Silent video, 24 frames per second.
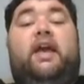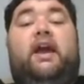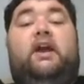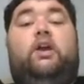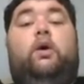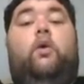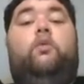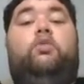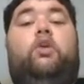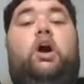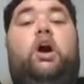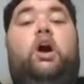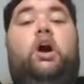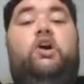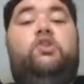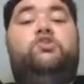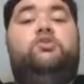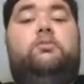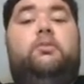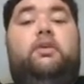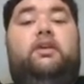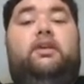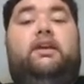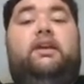and over
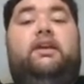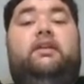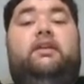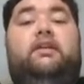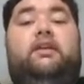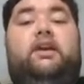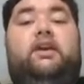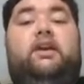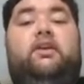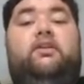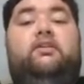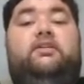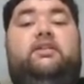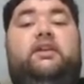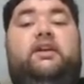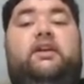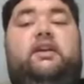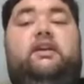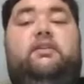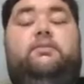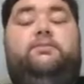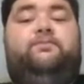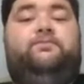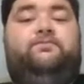$100 million
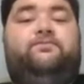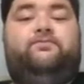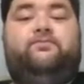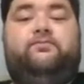guaranteed.